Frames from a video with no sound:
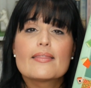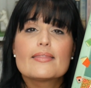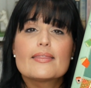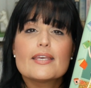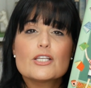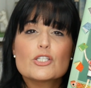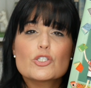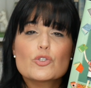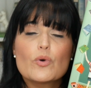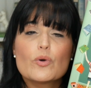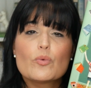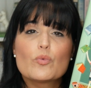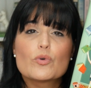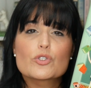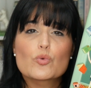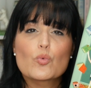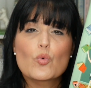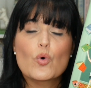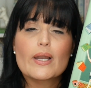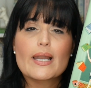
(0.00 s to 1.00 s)
This one
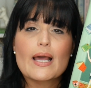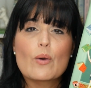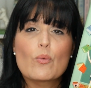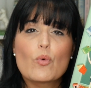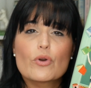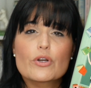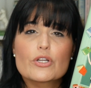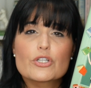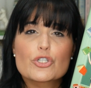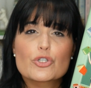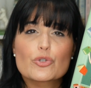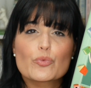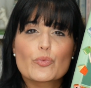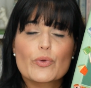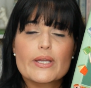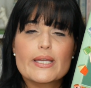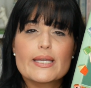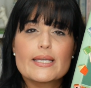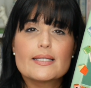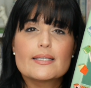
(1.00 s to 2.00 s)
was one I wanted to
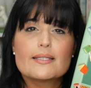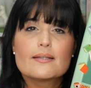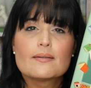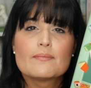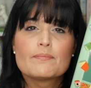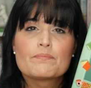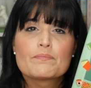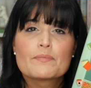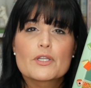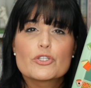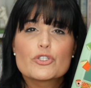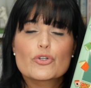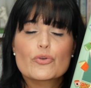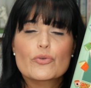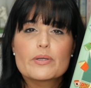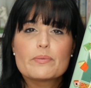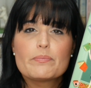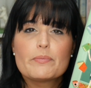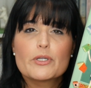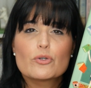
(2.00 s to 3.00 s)
read
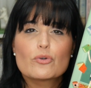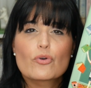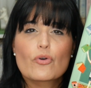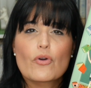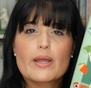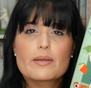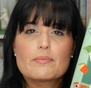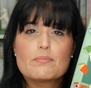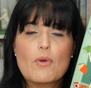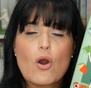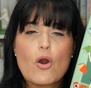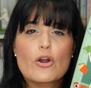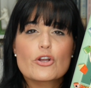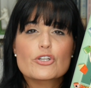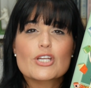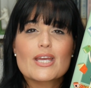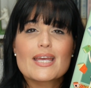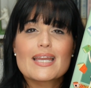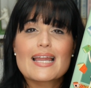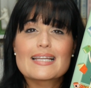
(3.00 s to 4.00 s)
during middle grade
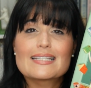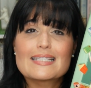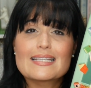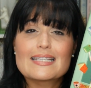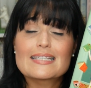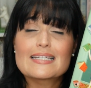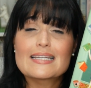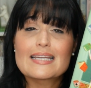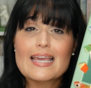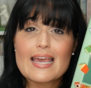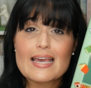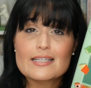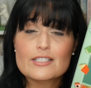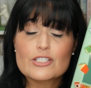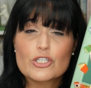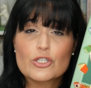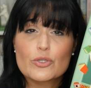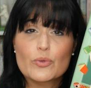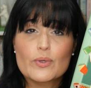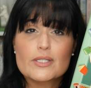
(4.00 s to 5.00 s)
March and I didn't get
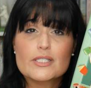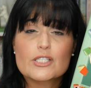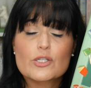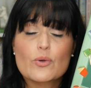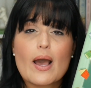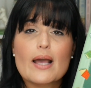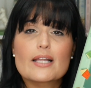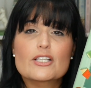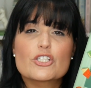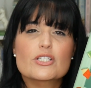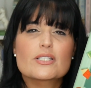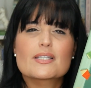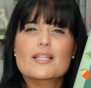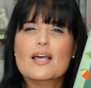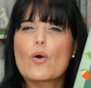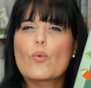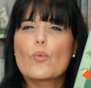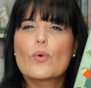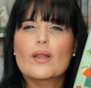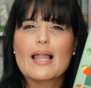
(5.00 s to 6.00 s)
to it, so I just
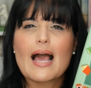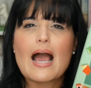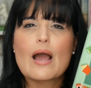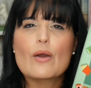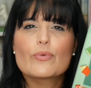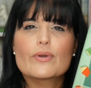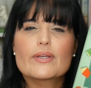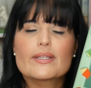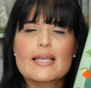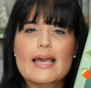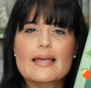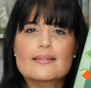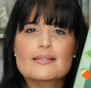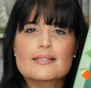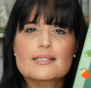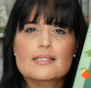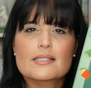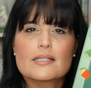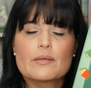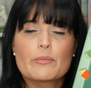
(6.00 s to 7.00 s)
thought, well, I'll read that in the
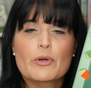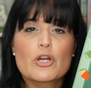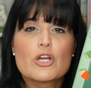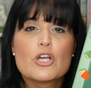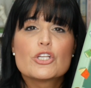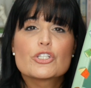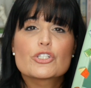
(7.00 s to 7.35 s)
summer.